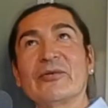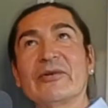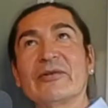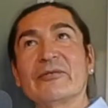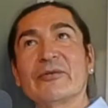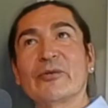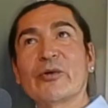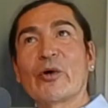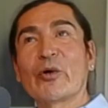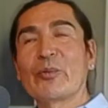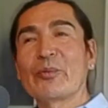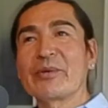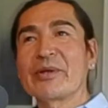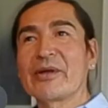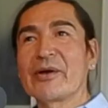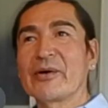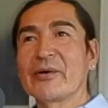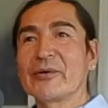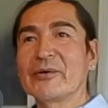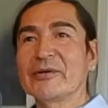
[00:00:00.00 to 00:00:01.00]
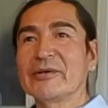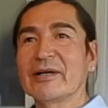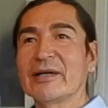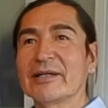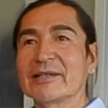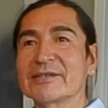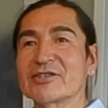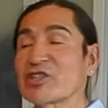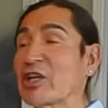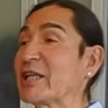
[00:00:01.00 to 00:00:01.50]

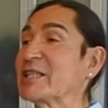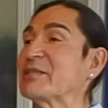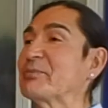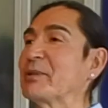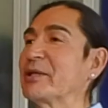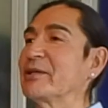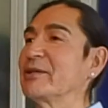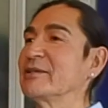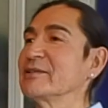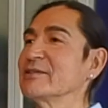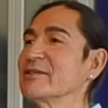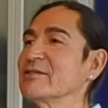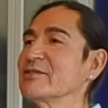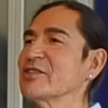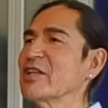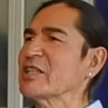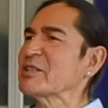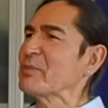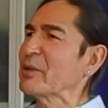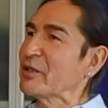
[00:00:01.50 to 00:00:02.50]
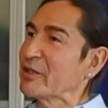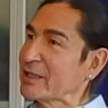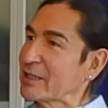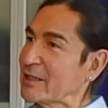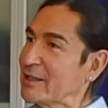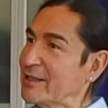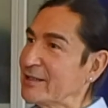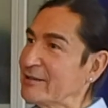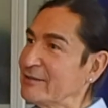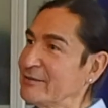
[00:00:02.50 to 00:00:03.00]
Romeo, Shakespeare in
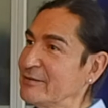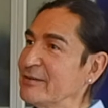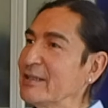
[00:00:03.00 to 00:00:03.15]
Love.